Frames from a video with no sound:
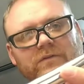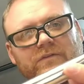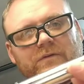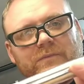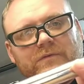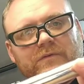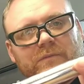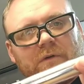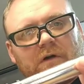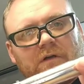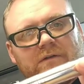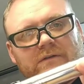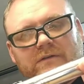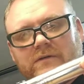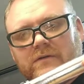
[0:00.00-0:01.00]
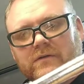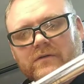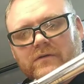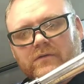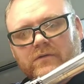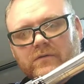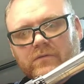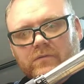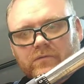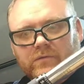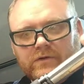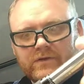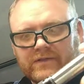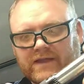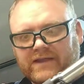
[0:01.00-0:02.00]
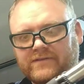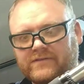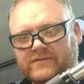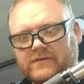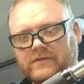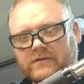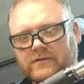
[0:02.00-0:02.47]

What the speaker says: super small. Real nice.